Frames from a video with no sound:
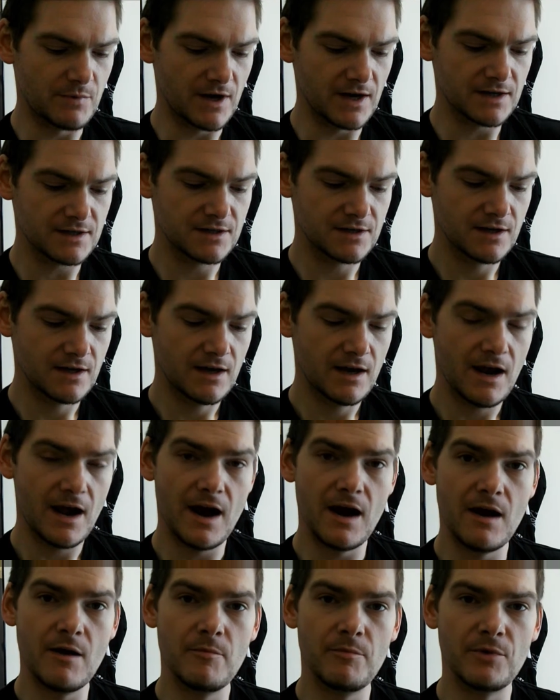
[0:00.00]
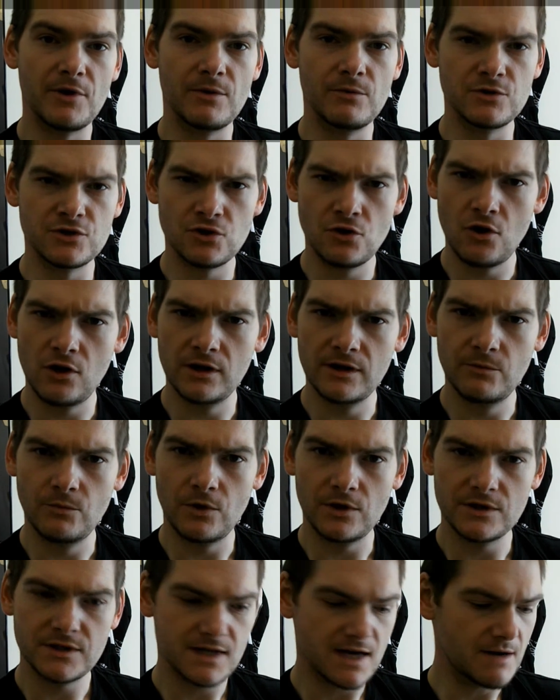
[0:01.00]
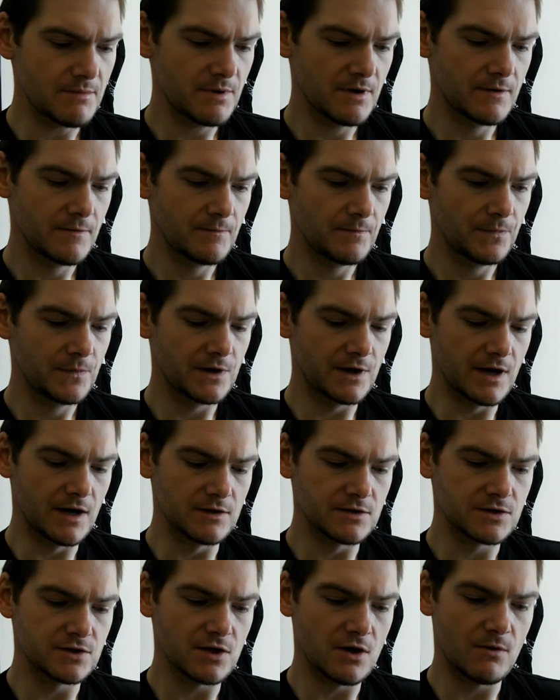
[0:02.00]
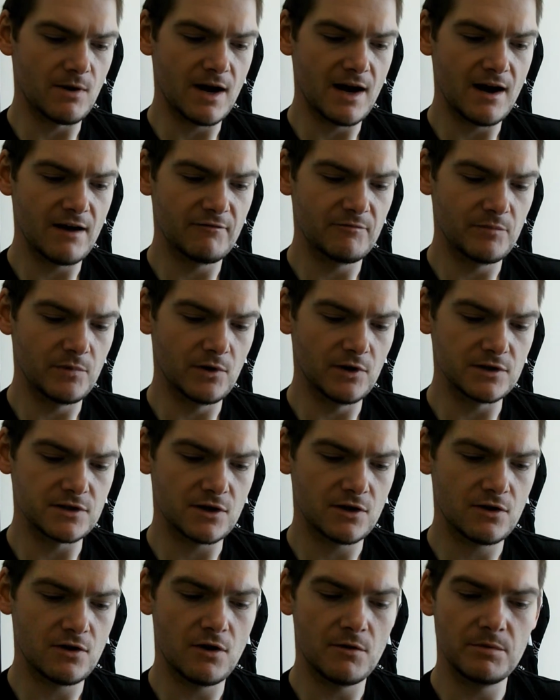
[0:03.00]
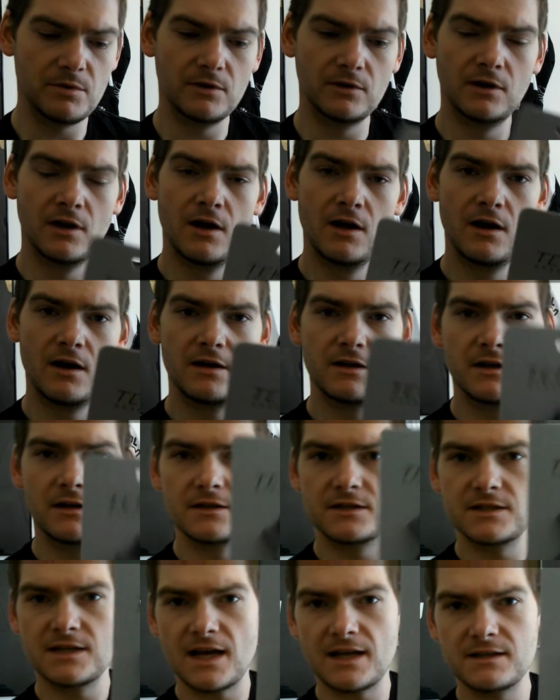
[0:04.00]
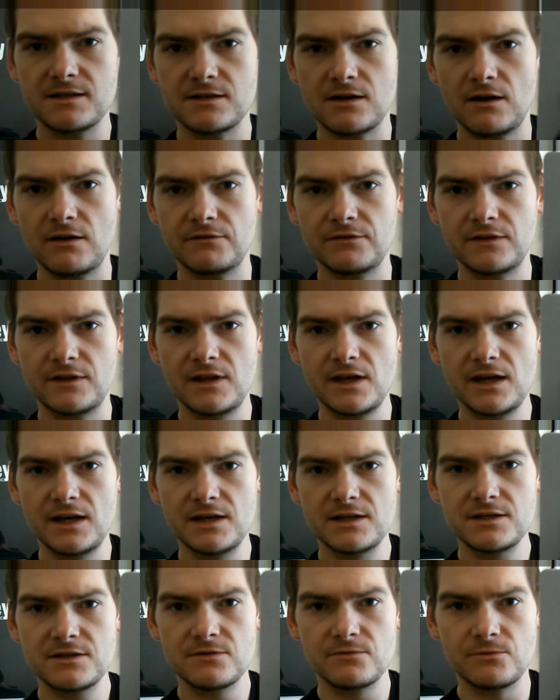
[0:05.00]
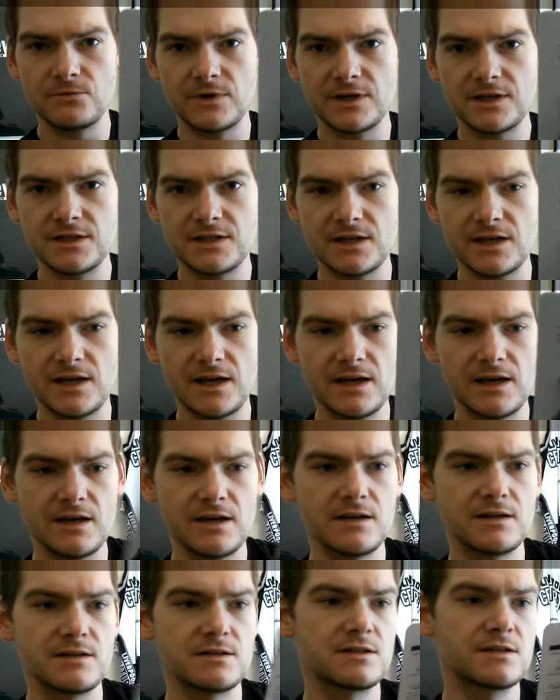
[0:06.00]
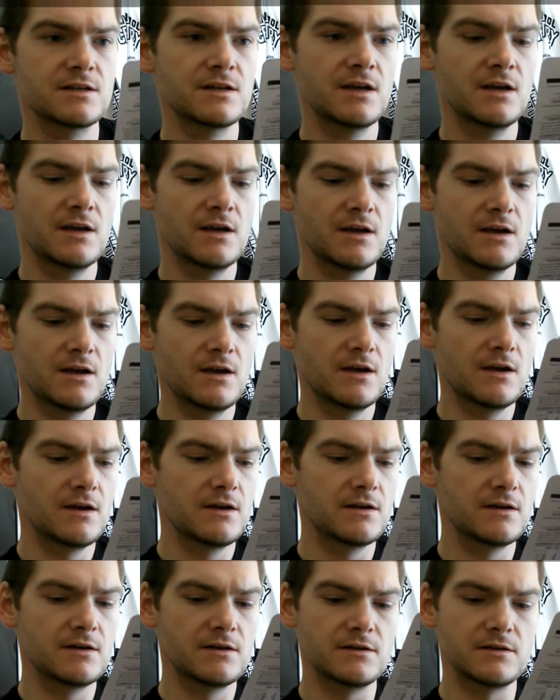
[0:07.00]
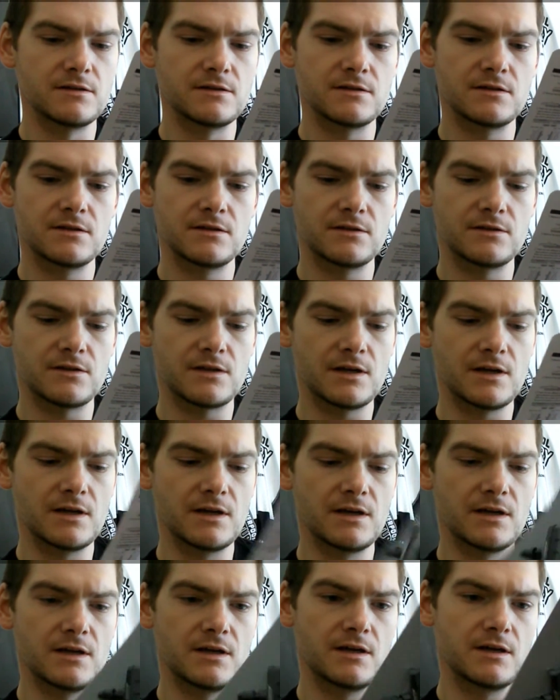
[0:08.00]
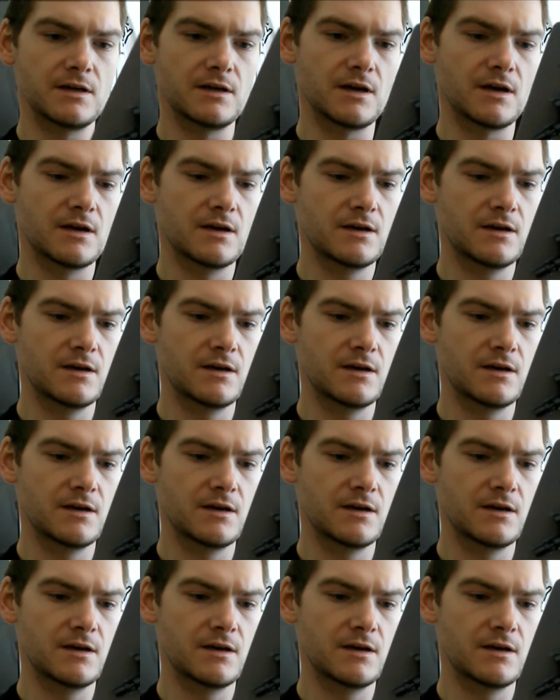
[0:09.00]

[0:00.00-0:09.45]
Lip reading: brakes, but it was an all-in-one type. So I have bought a couple sets of these, which is I